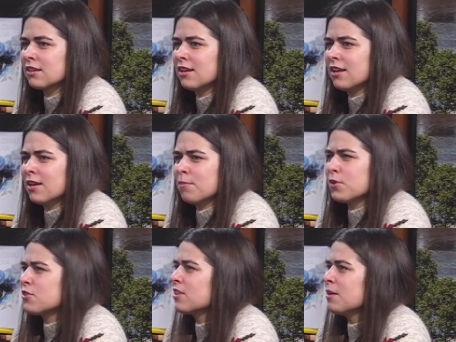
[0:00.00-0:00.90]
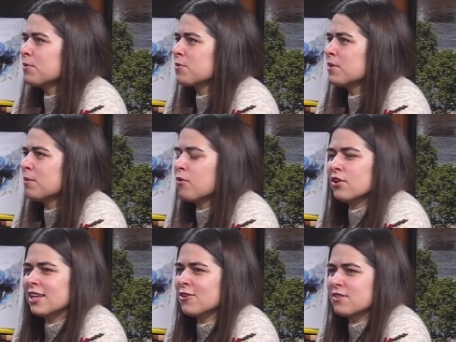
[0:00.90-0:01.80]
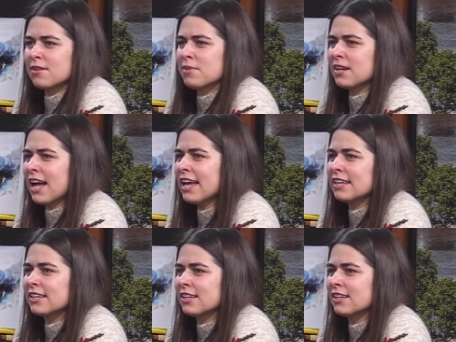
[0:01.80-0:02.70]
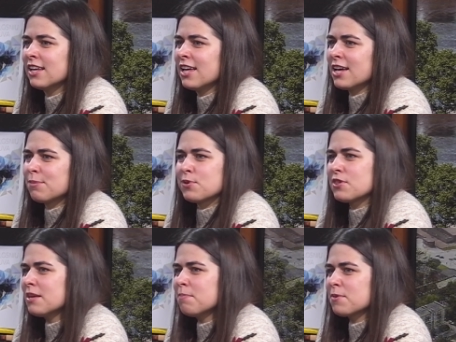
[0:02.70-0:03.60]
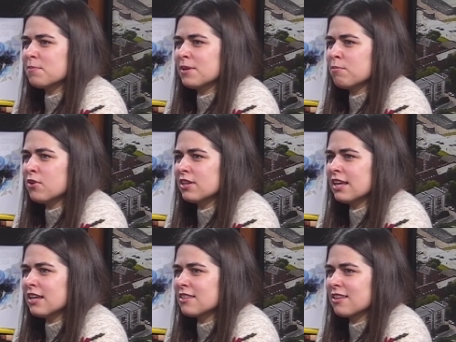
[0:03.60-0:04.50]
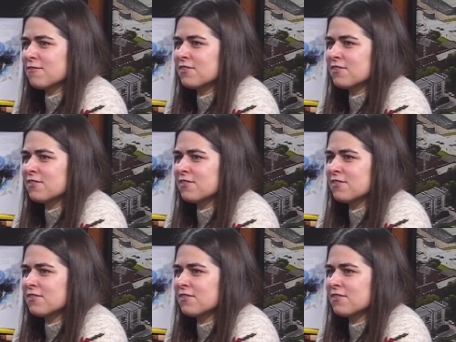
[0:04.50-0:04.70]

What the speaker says: I interviewed a girl who worked at a jail. She was volunteering